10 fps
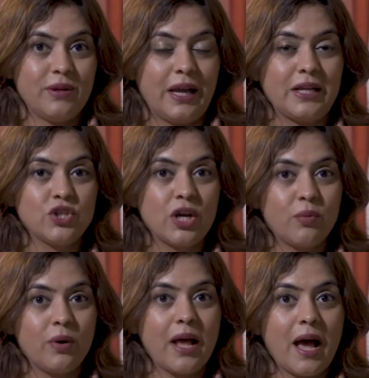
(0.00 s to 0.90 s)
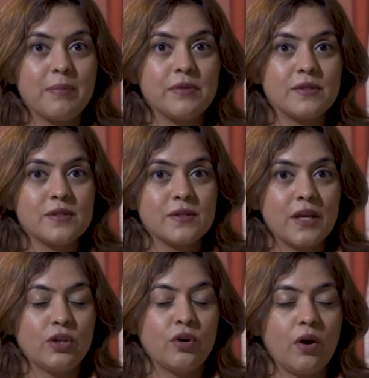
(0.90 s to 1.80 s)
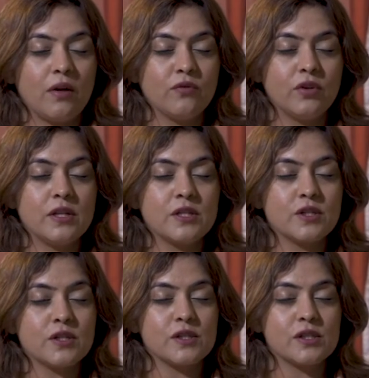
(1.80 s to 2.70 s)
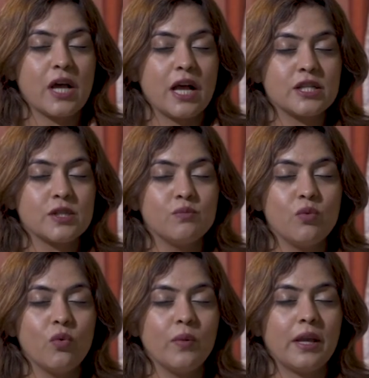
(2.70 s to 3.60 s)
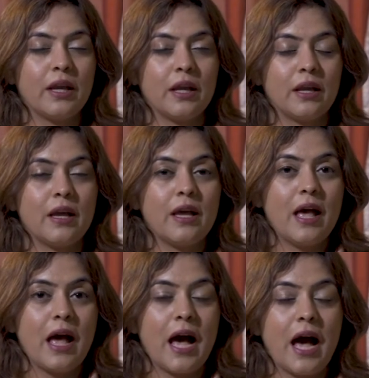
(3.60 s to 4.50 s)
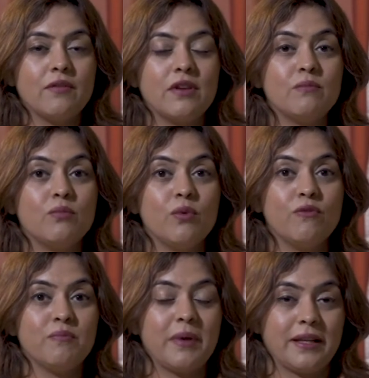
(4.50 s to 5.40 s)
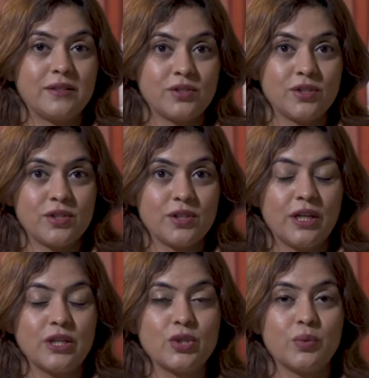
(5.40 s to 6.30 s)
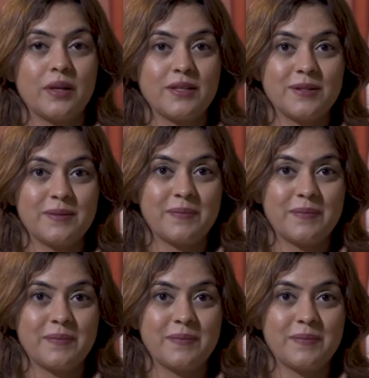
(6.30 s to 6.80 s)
And check what happens, and your confidence starts moving, having movement into it.